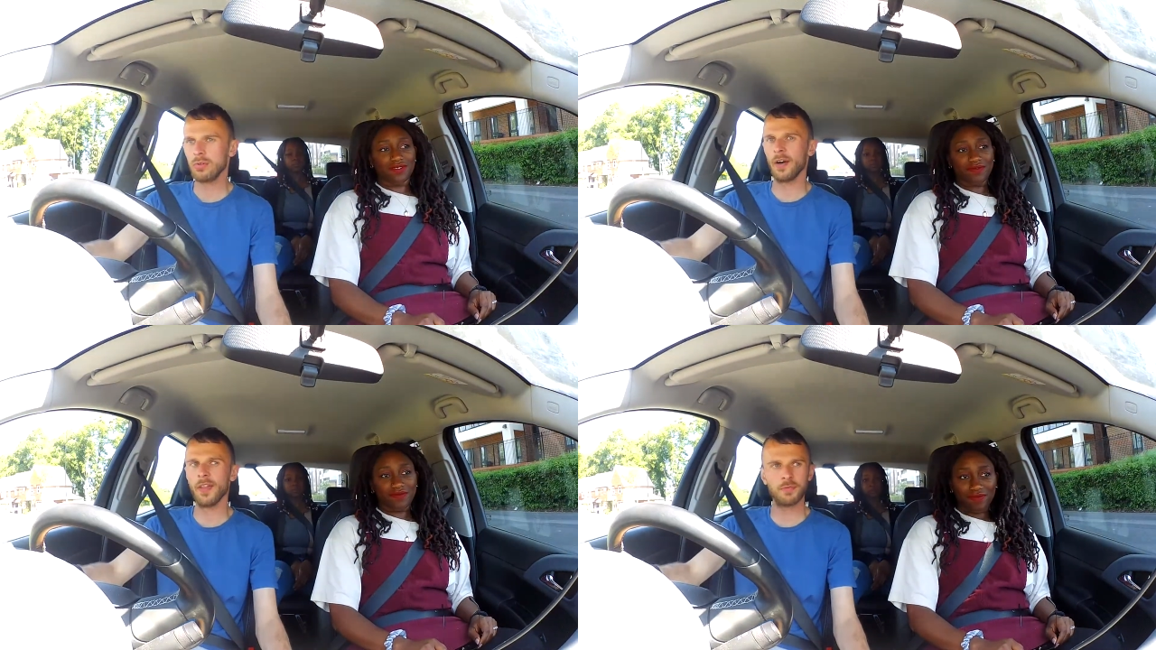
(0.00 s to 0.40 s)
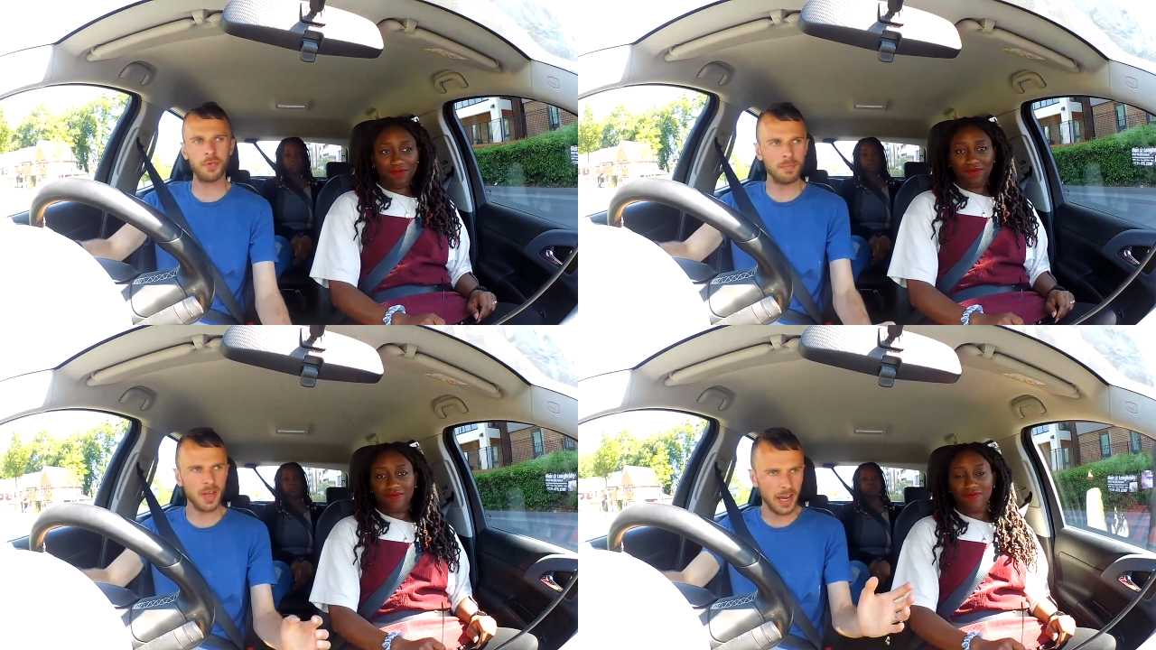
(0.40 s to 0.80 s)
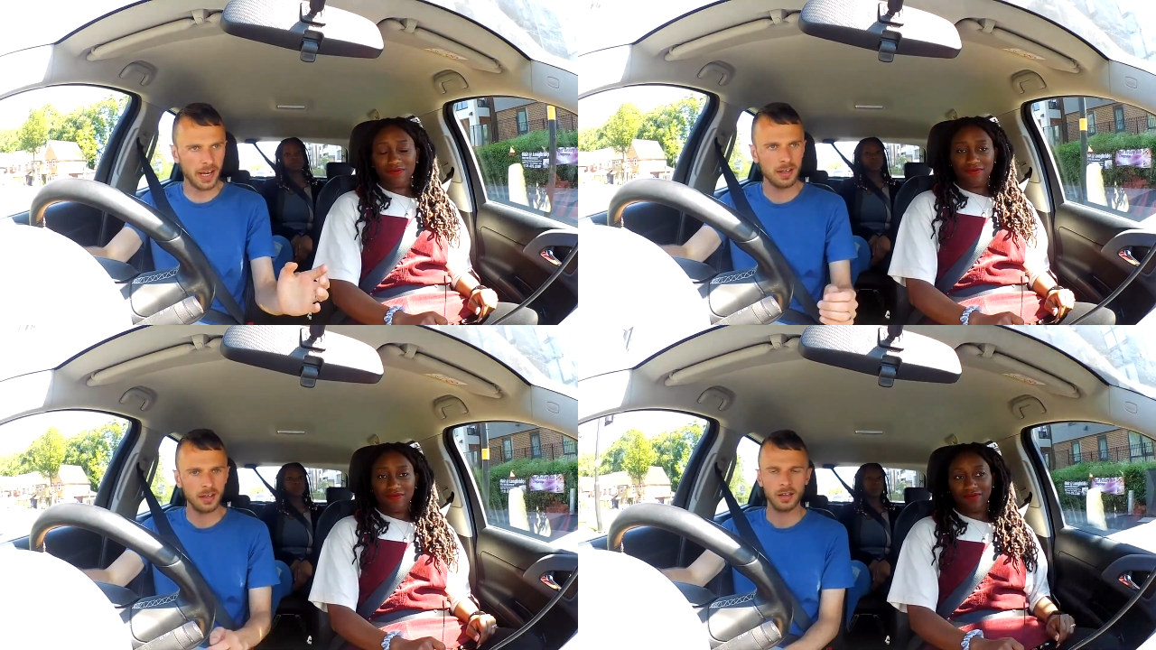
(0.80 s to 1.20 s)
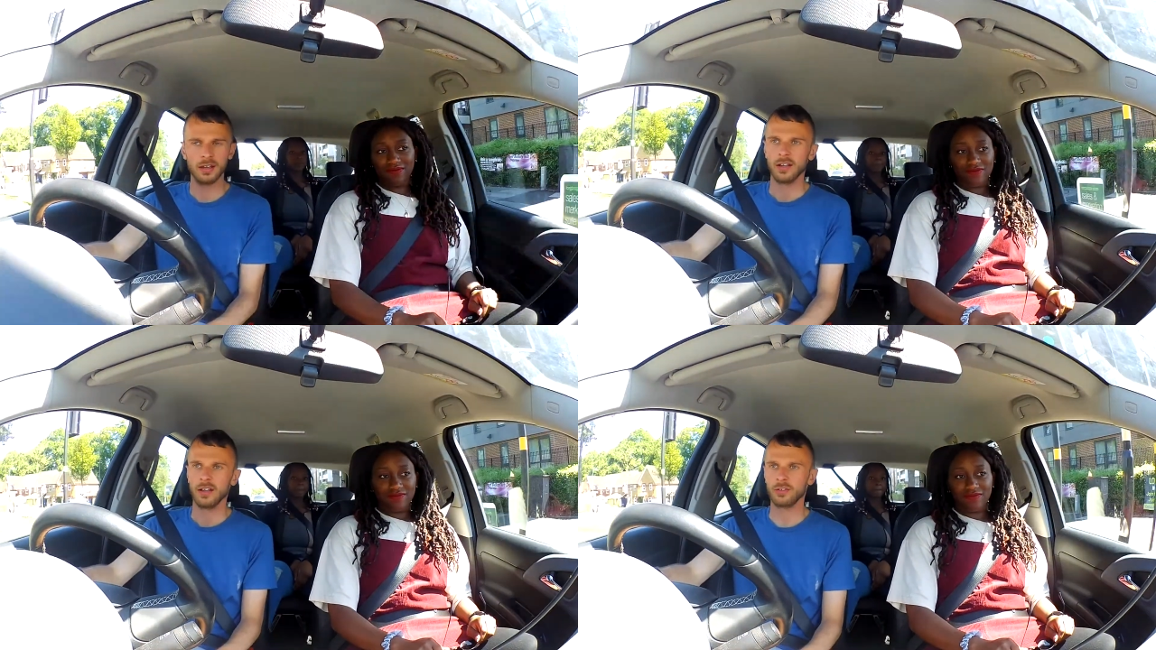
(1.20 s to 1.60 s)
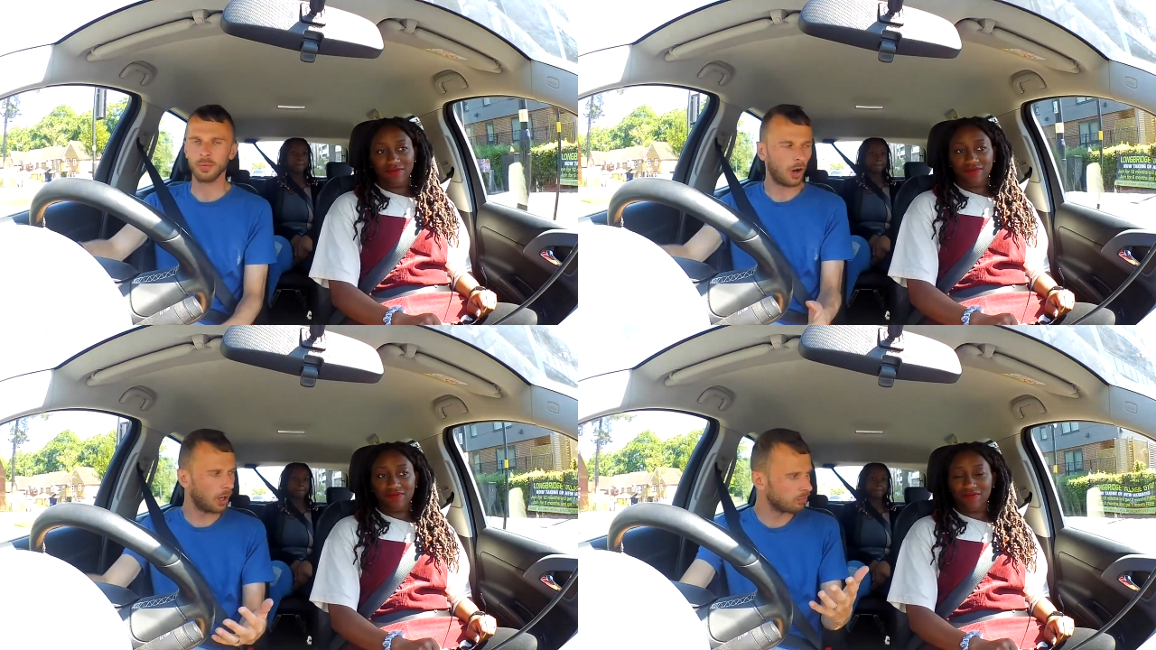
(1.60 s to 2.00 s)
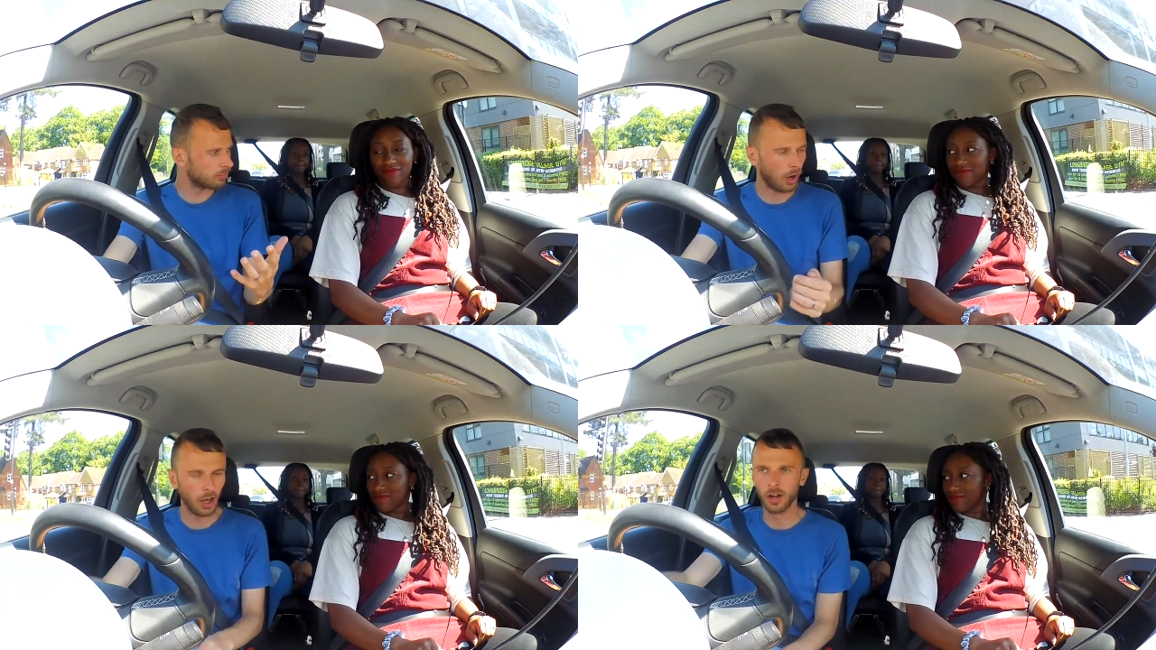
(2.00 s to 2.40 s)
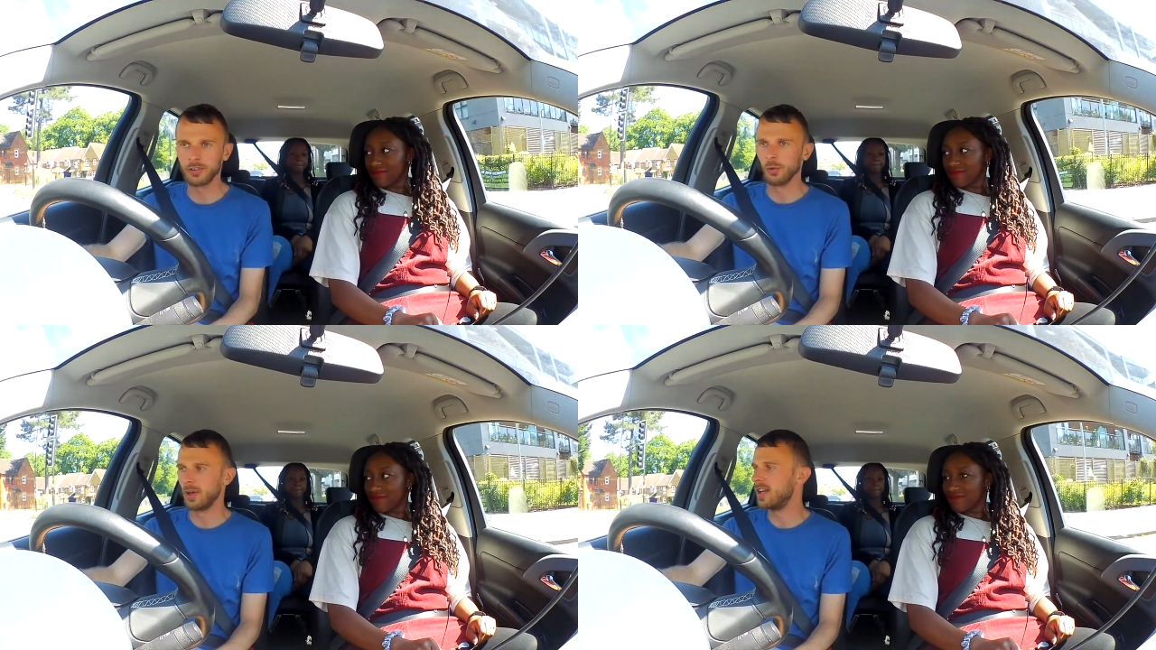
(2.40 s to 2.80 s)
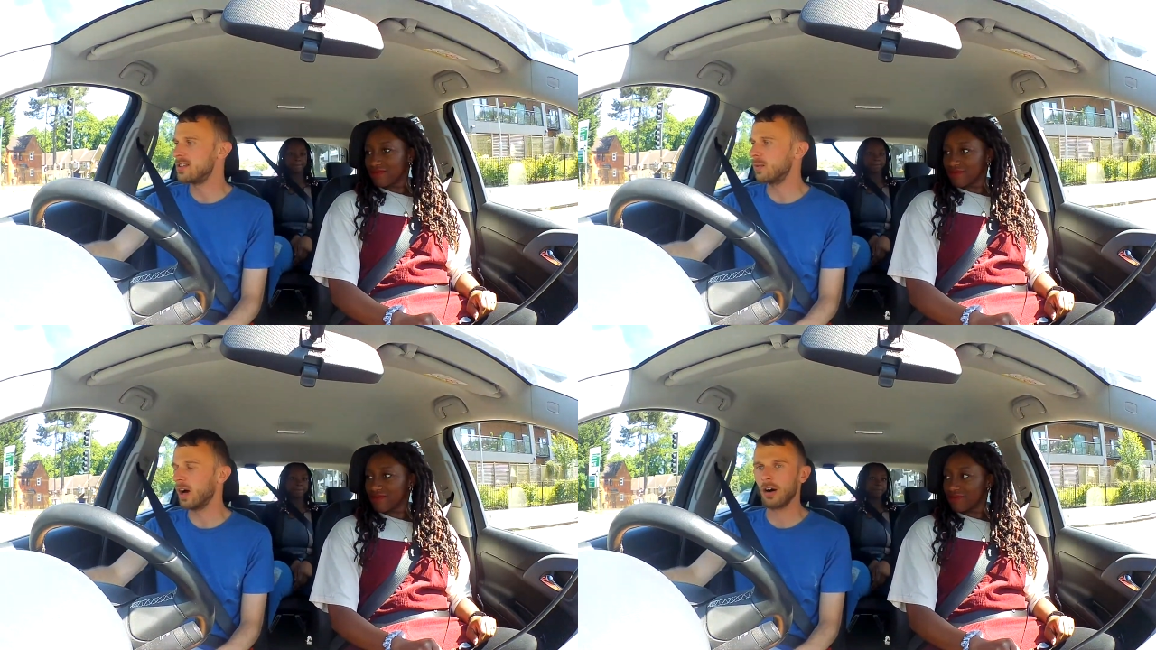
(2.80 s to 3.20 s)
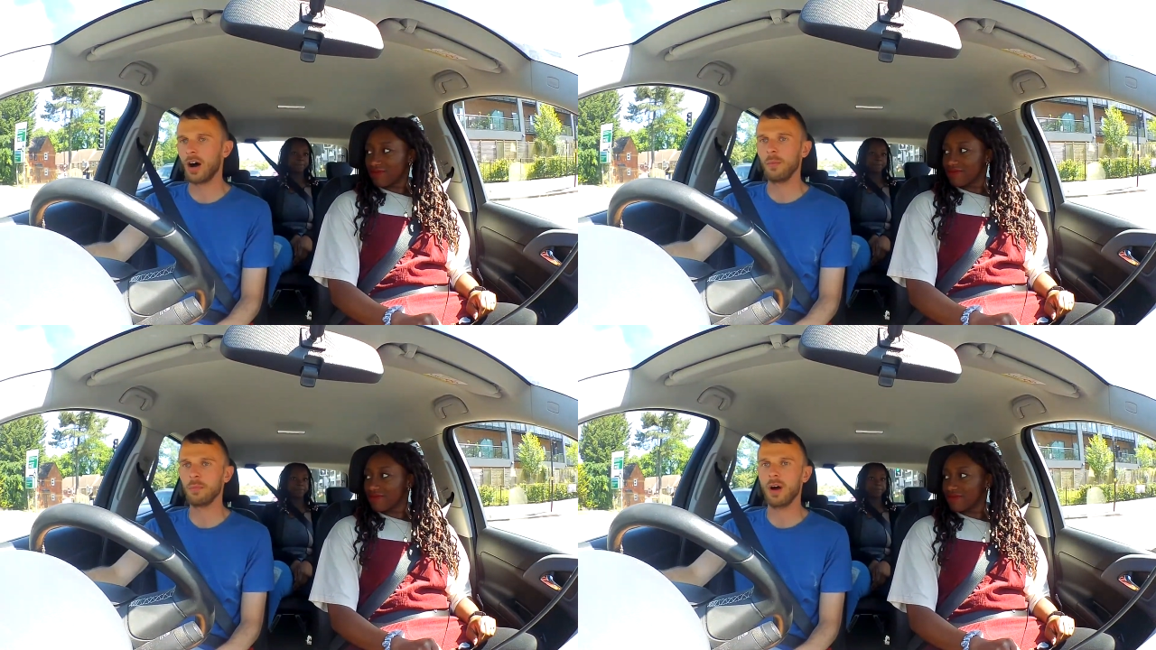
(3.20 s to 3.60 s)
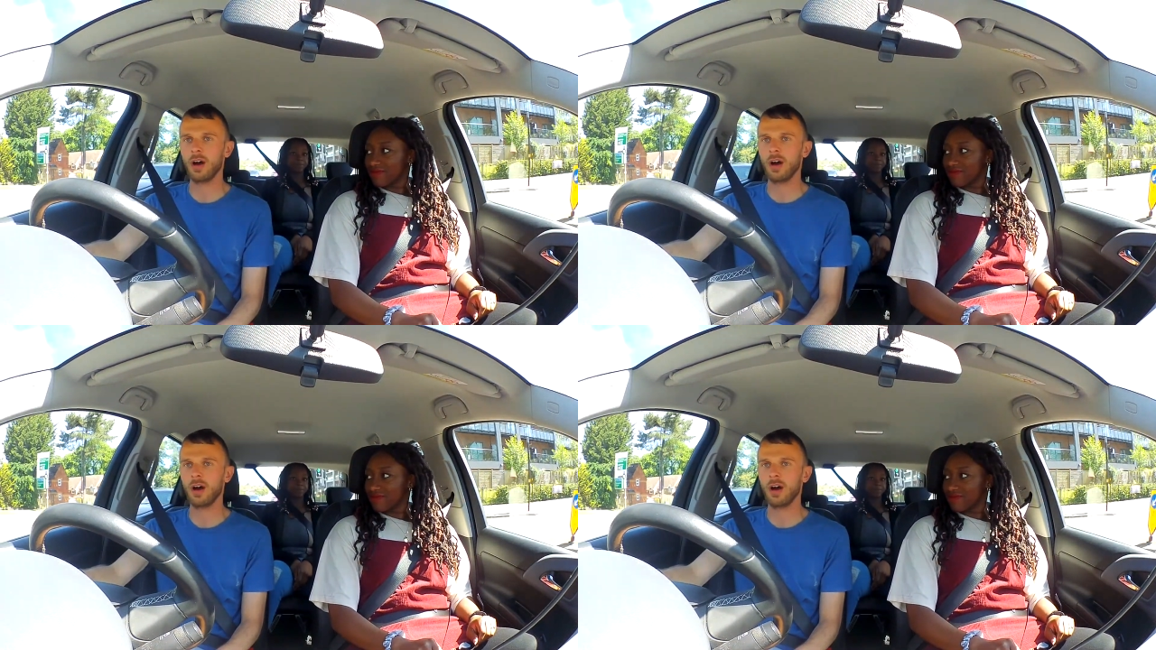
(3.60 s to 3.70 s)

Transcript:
Speaker 1: And then for me, something I, I like doing is, well, I'm,